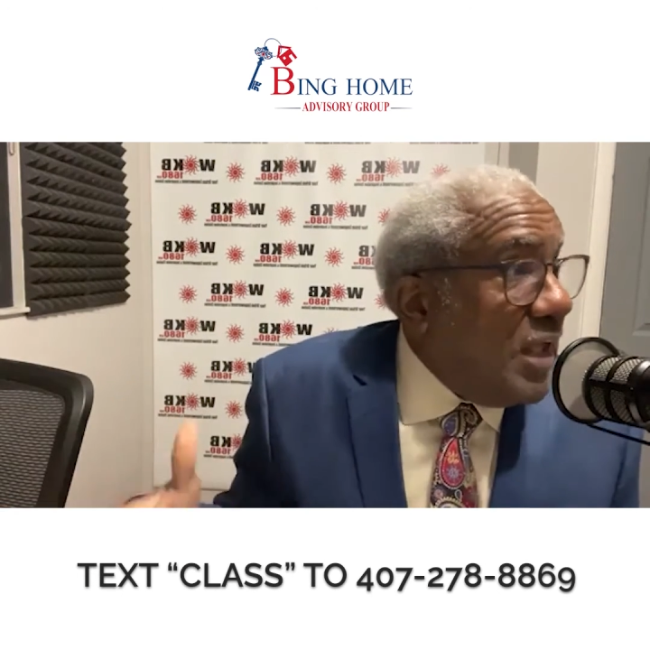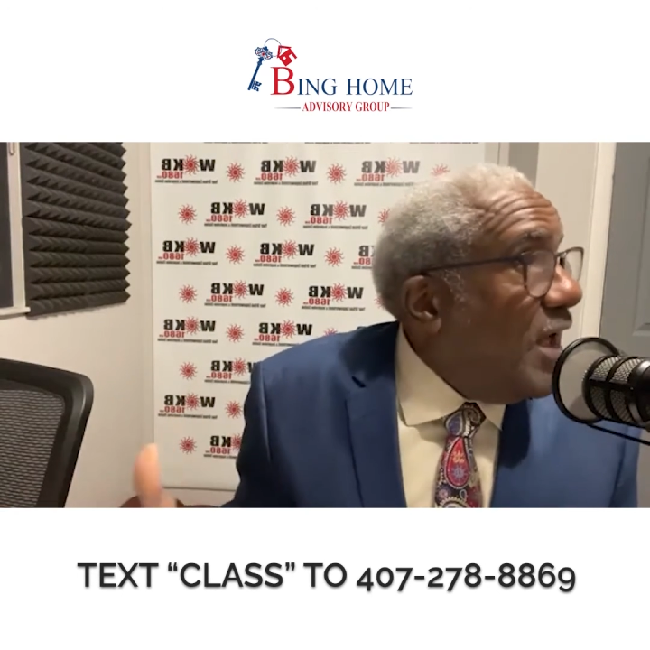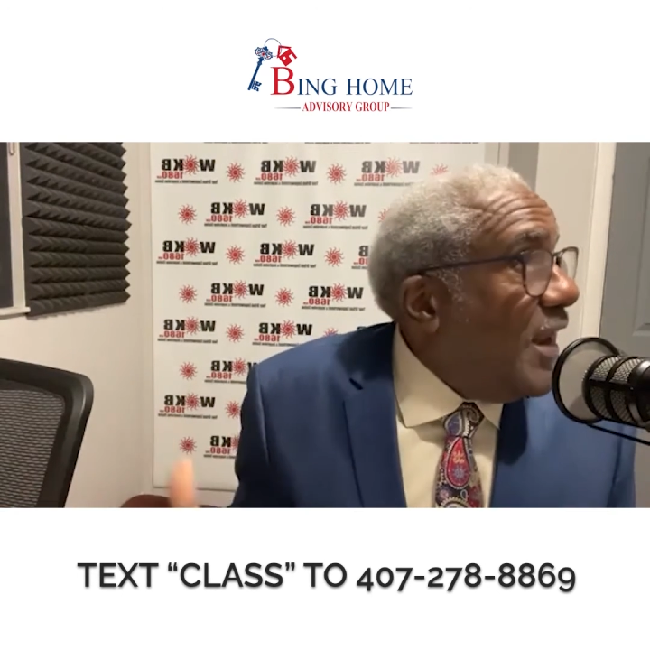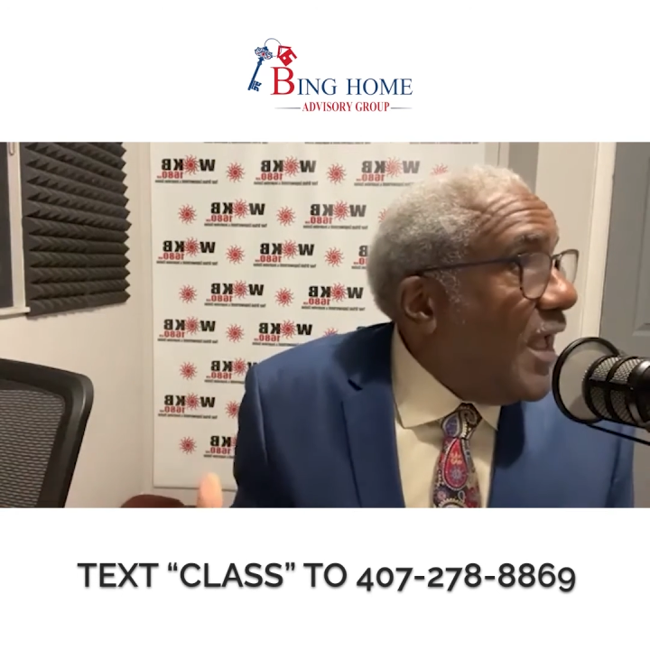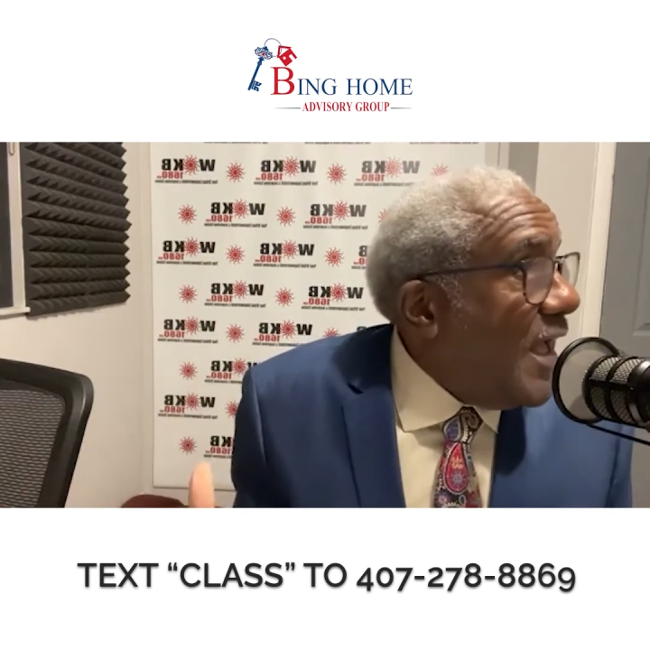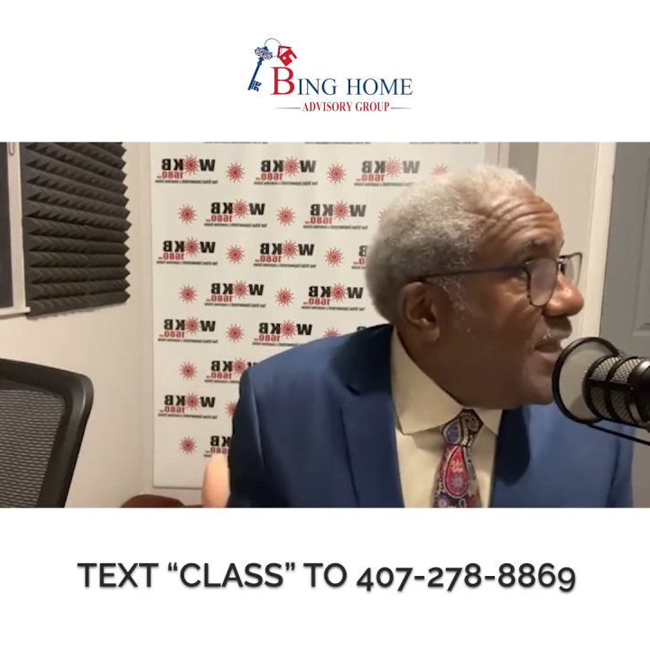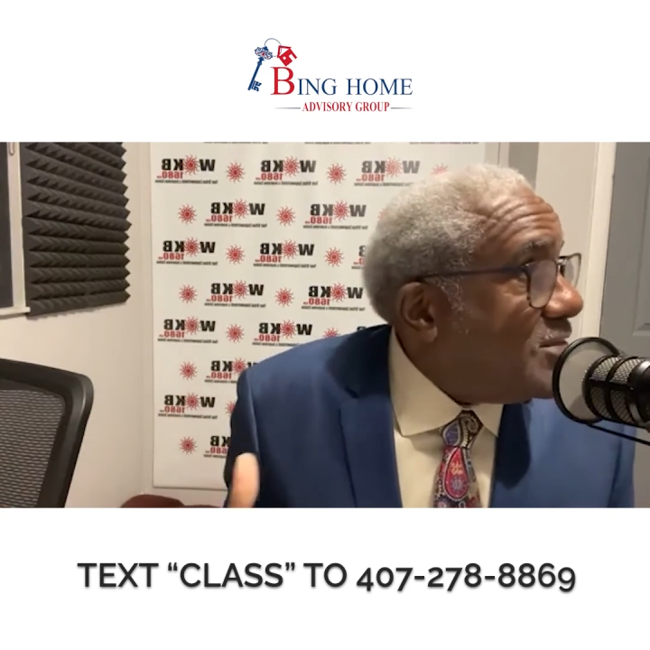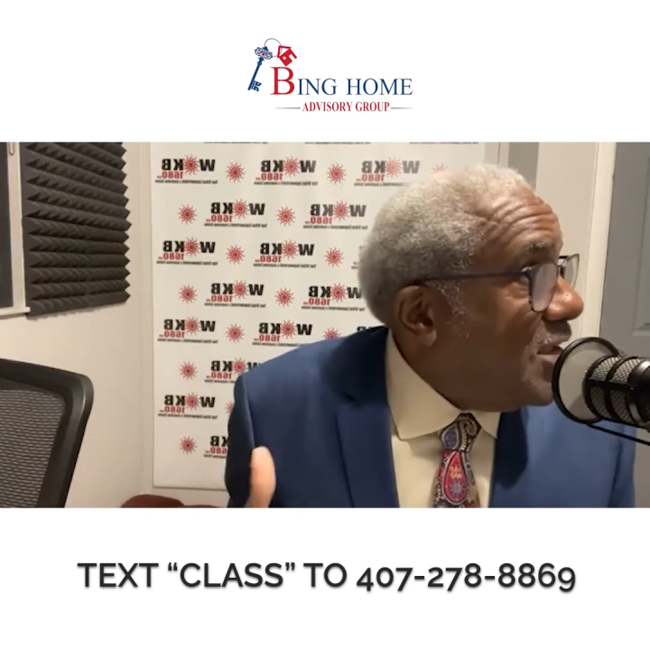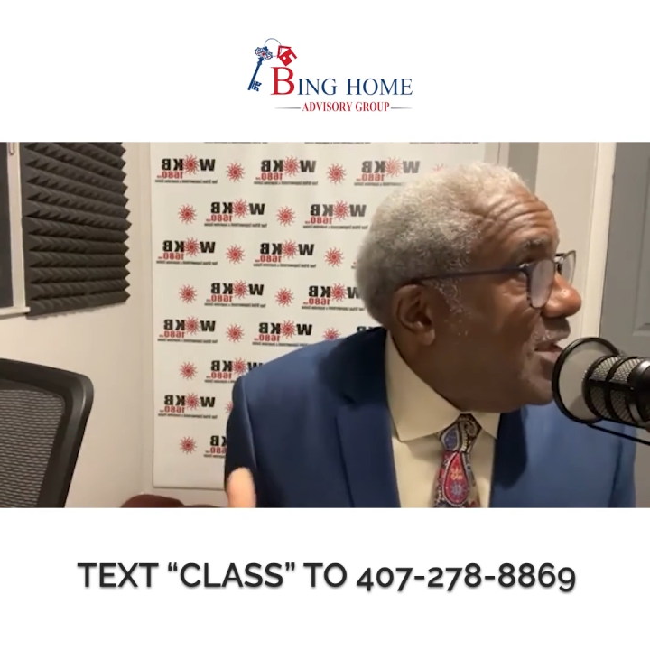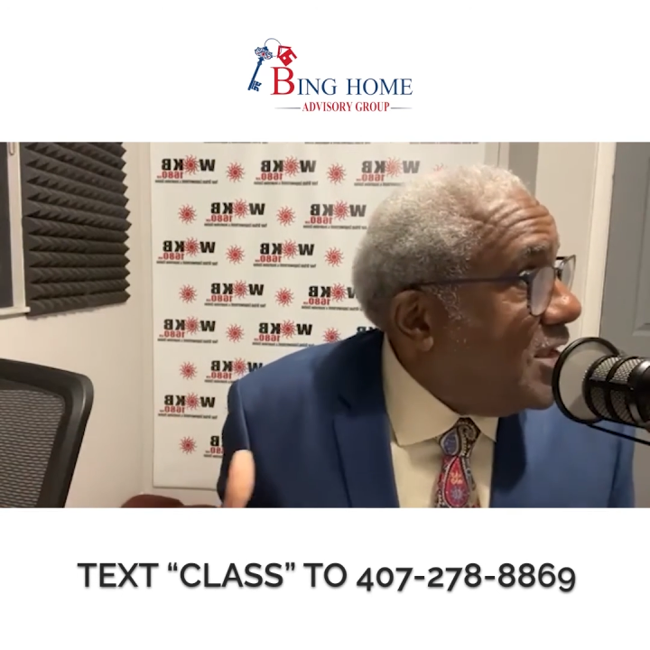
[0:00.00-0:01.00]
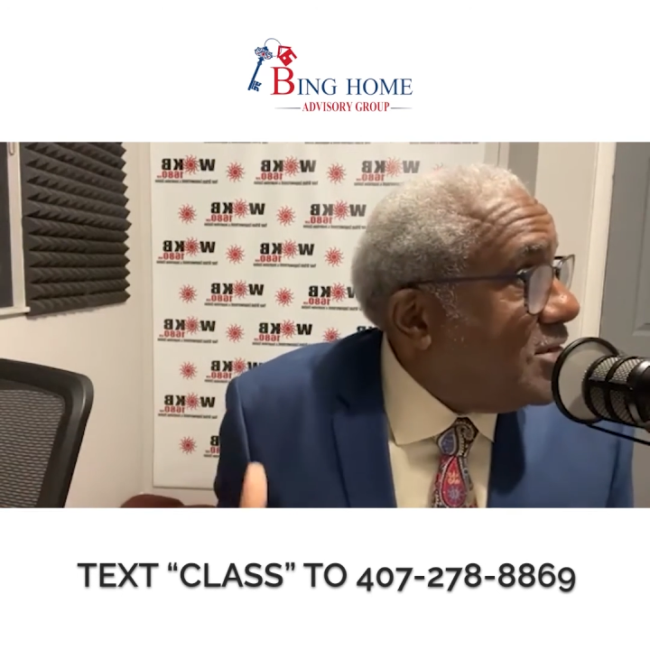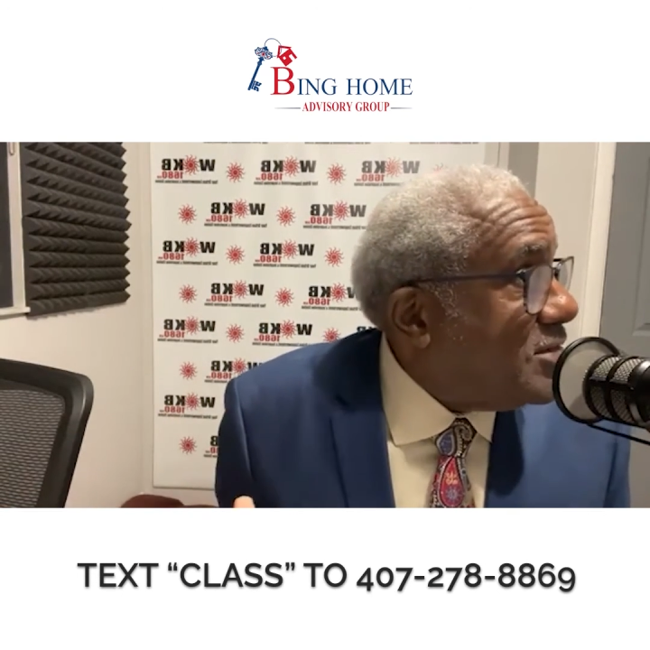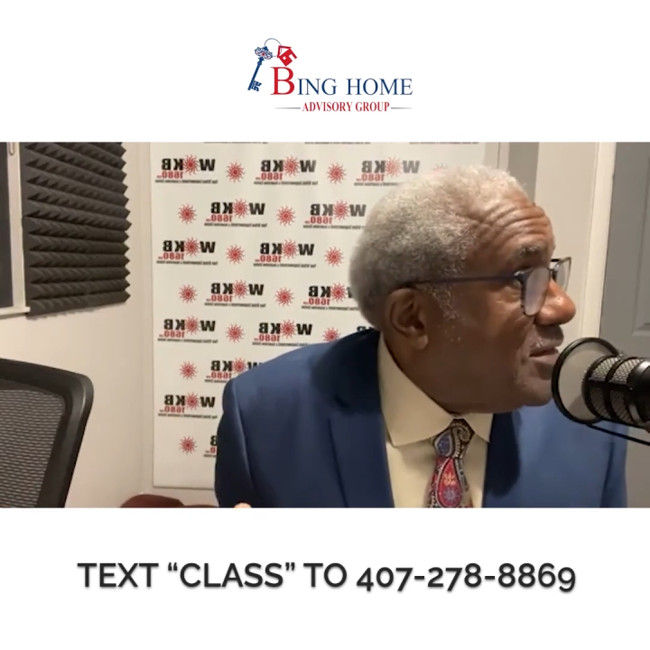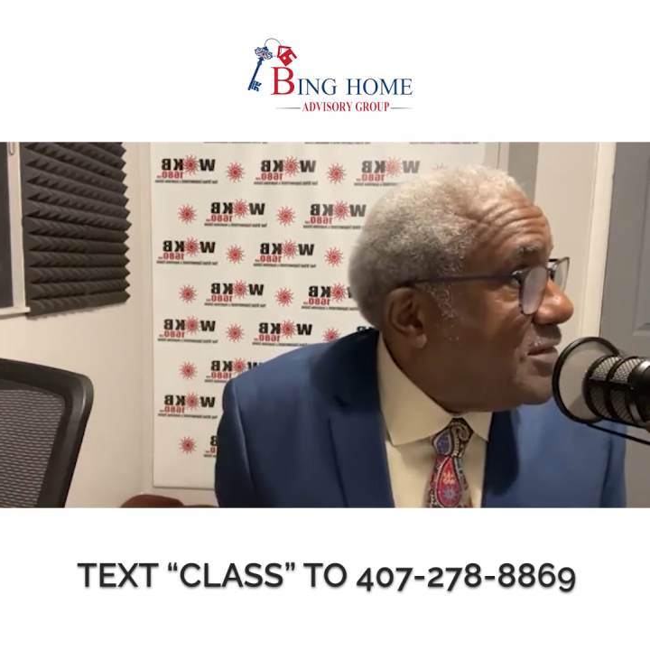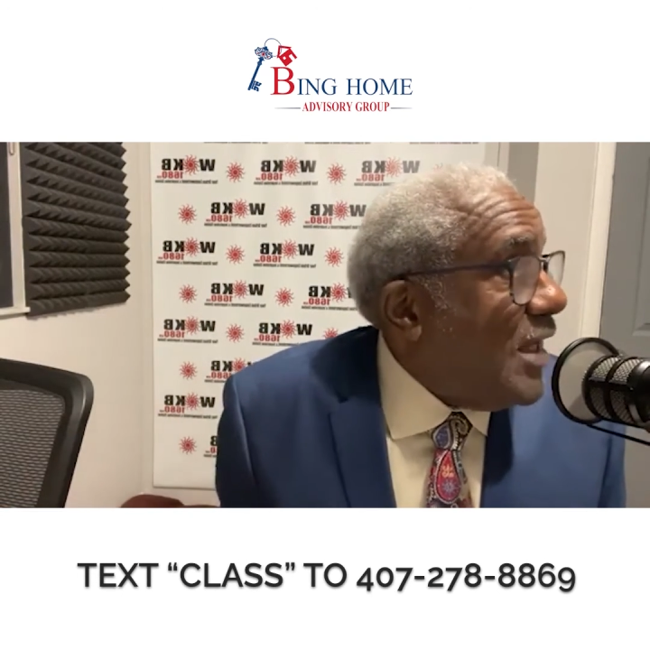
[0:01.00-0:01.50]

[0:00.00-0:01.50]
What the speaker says: CLASS.